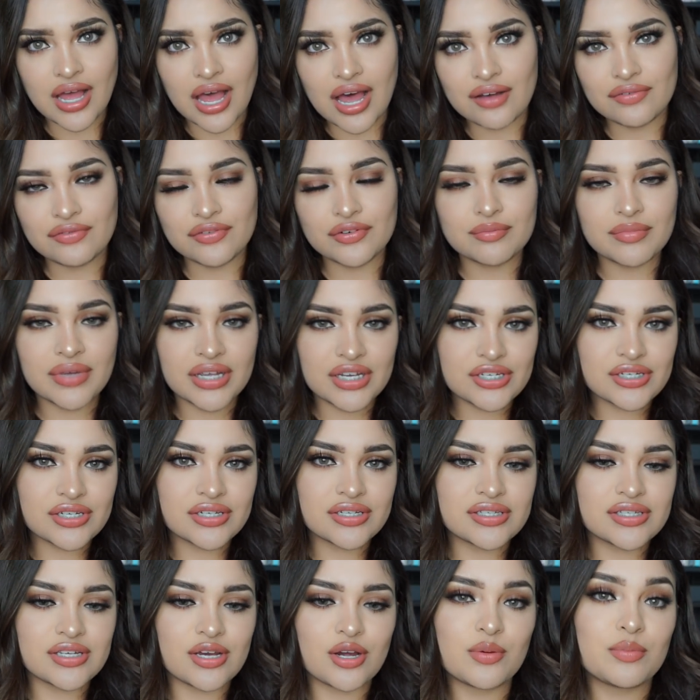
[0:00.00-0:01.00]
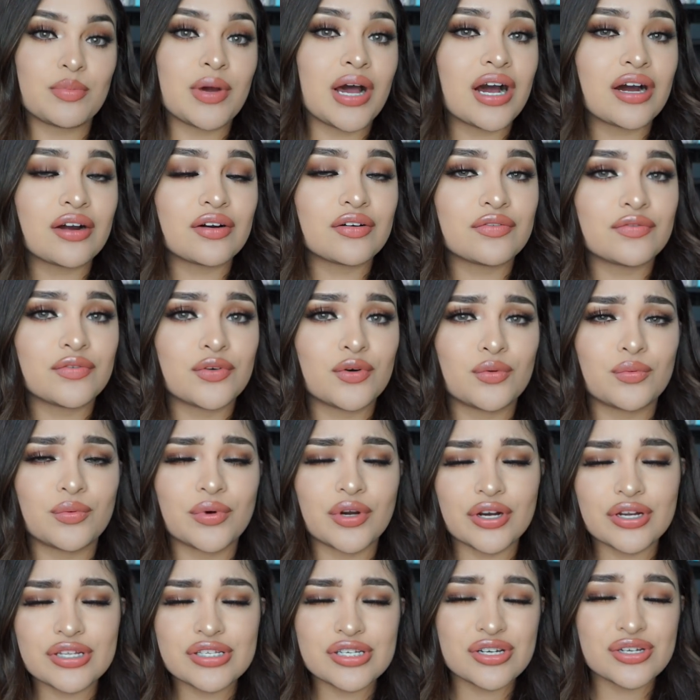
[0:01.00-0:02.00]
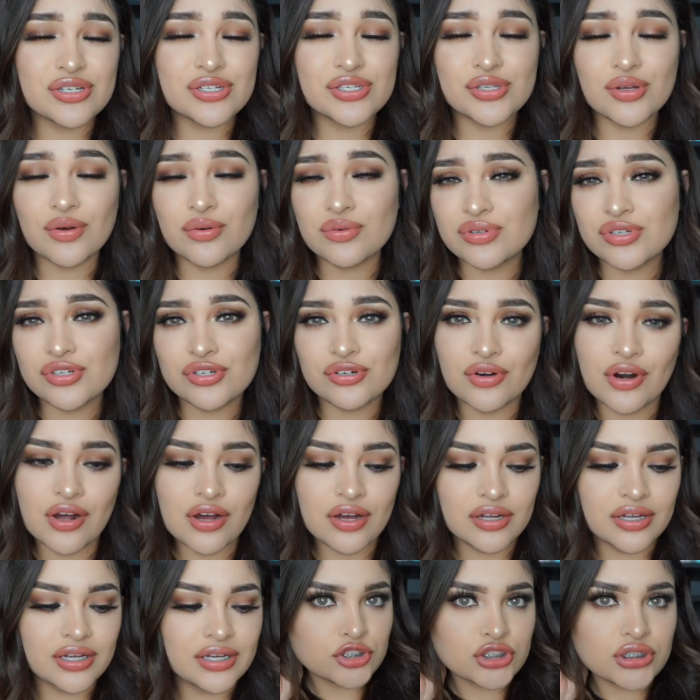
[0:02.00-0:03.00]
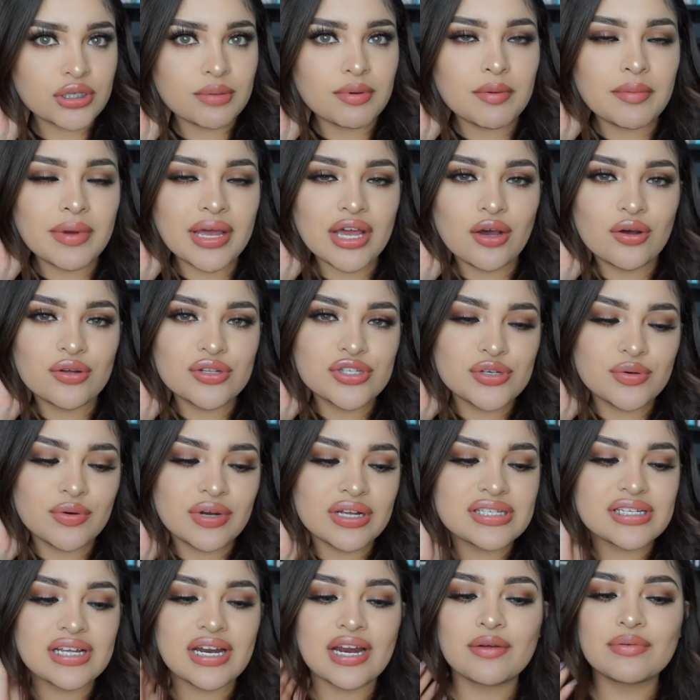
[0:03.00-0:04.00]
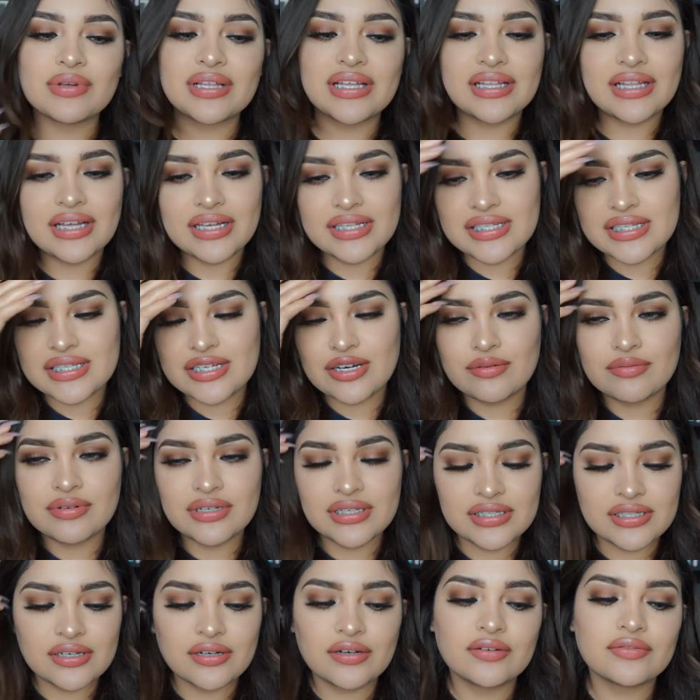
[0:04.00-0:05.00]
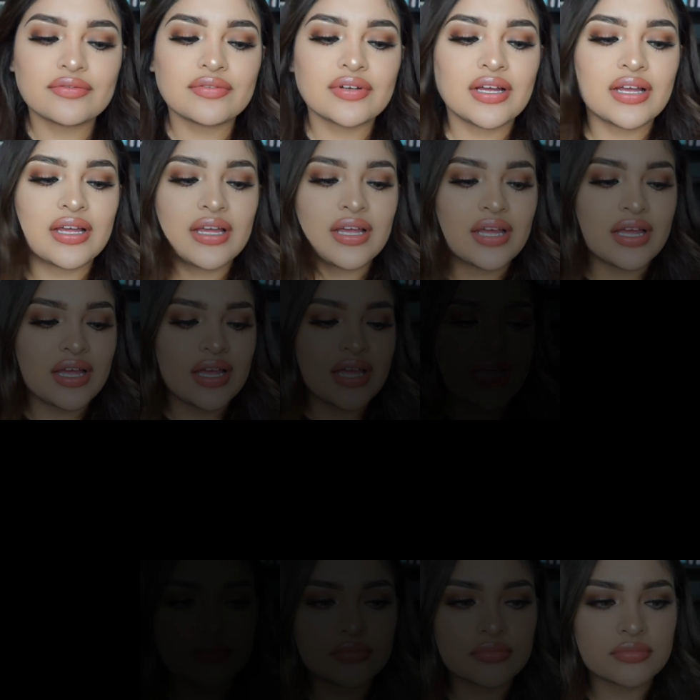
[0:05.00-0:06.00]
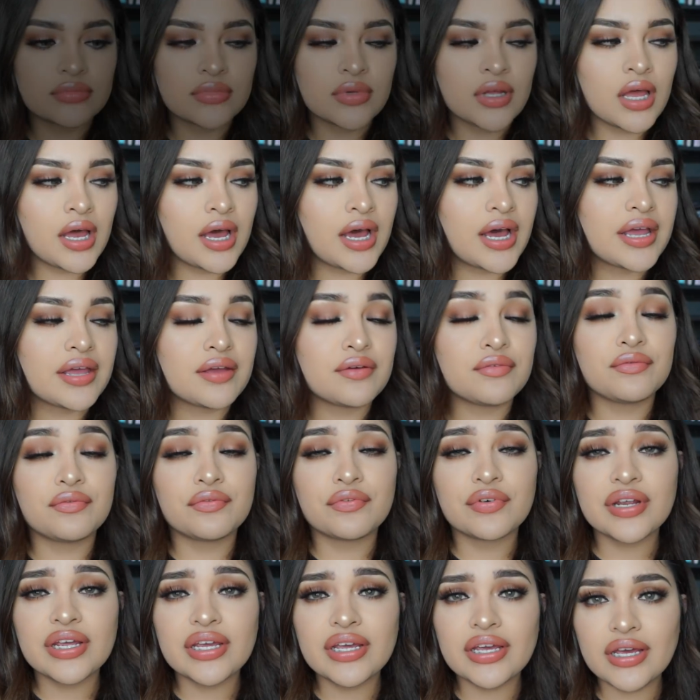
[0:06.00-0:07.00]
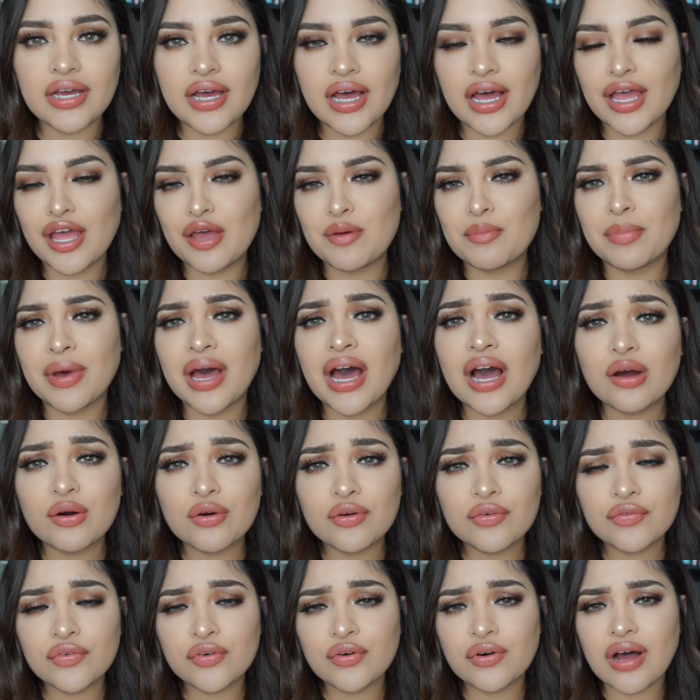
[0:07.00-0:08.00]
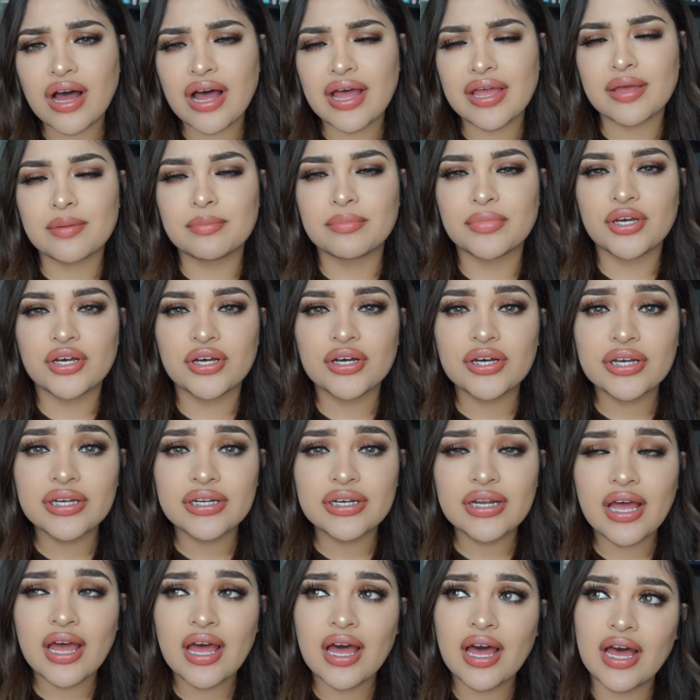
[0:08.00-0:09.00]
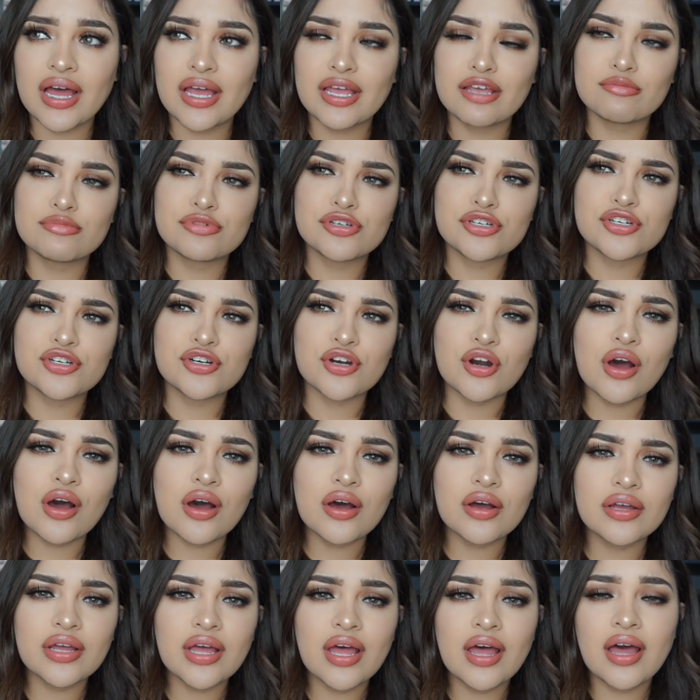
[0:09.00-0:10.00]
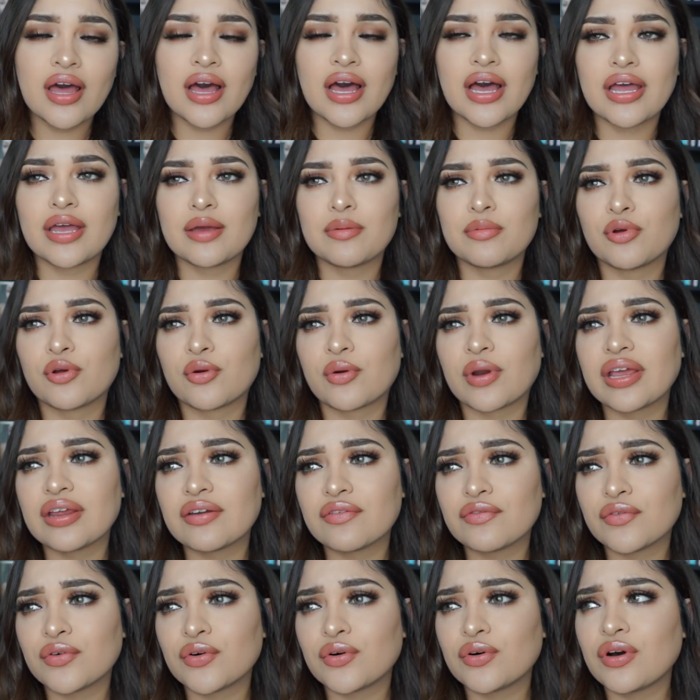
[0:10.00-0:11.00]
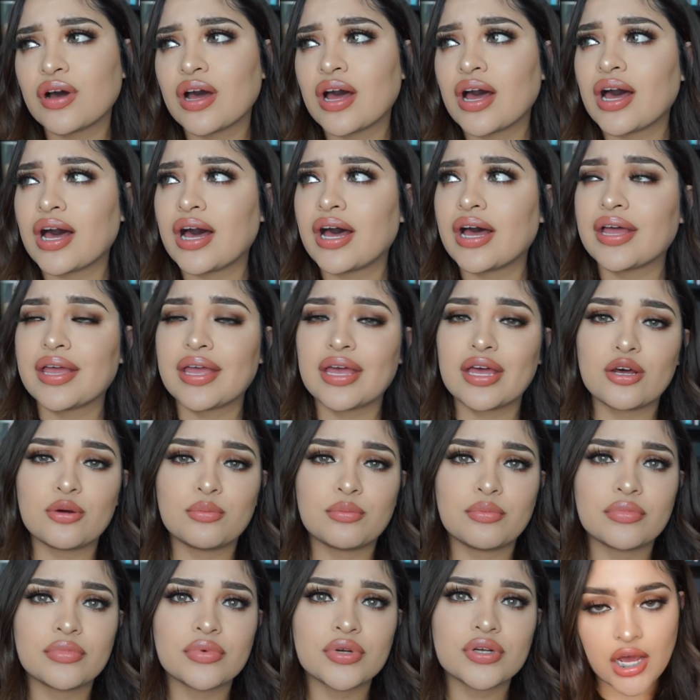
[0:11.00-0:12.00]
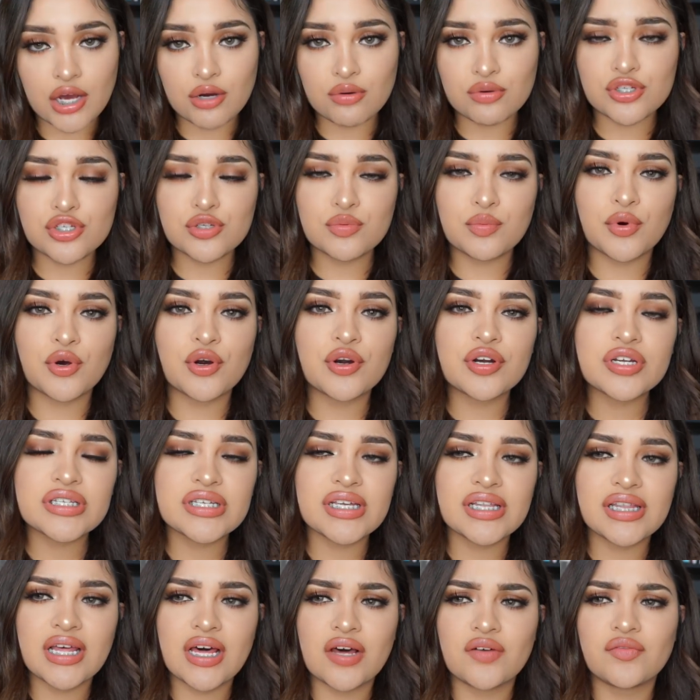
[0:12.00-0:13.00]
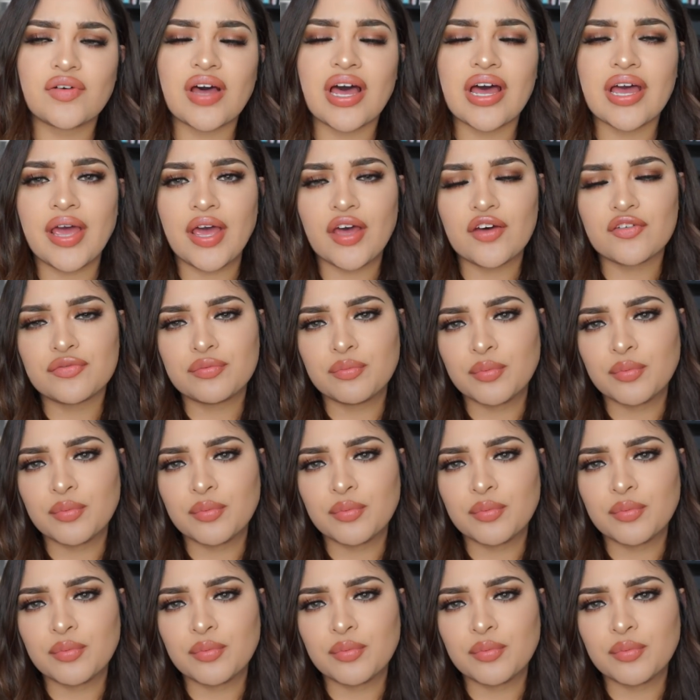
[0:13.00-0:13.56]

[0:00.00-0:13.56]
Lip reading: Affirmations are powerful. Words are so strong. Some of my go-to ones that I really like to tell myself is I am free, I am powerful, I am good, I am strong, I am grateful, I was born to love, I have